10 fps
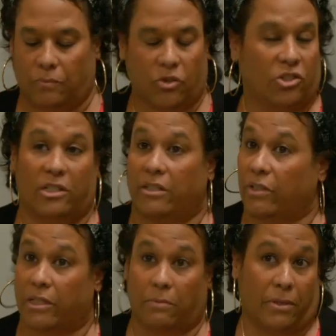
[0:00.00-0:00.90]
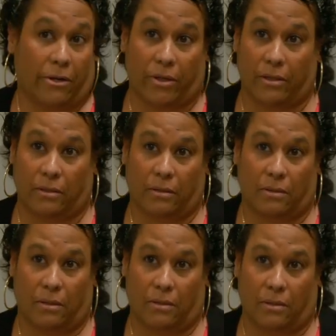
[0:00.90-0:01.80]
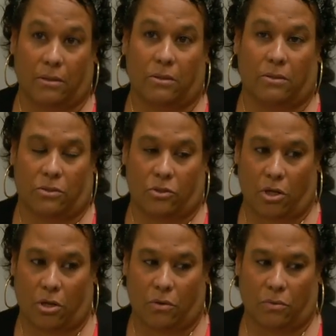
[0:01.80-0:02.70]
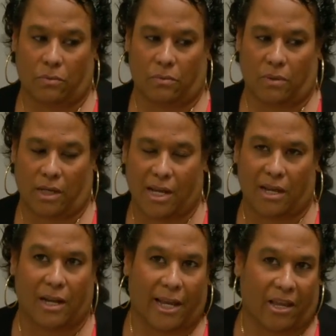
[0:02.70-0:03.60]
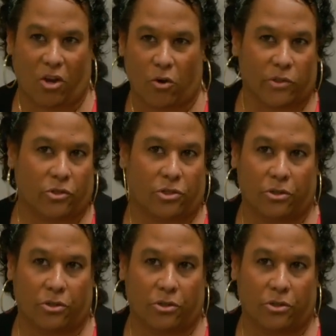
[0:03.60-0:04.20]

She didn't even come near it. Right. So I kind of like encouraged